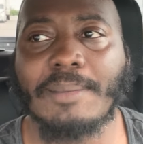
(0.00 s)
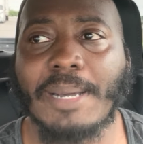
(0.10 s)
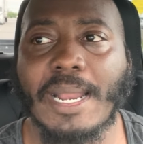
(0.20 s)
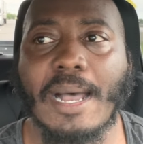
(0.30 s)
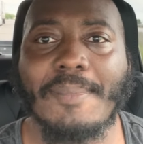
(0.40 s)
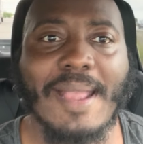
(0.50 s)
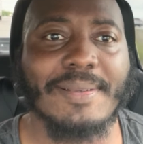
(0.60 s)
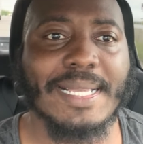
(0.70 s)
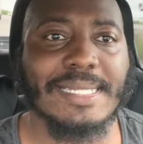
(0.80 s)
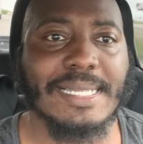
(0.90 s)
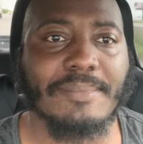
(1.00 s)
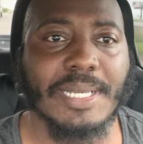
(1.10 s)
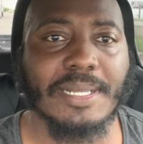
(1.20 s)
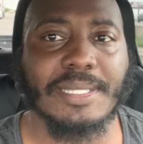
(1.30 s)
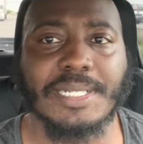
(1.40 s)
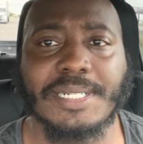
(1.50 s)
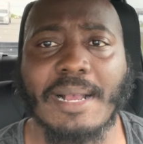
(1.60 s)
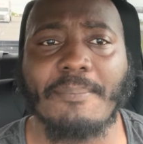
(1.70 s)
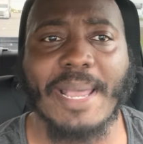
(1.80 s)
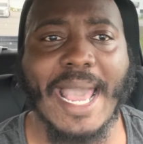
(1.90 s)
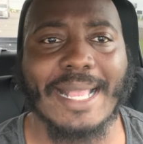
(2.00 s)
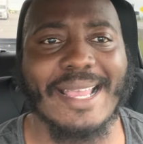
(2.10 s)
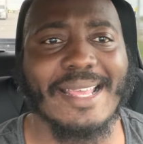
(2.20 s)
but um, everything seemed to, to jump back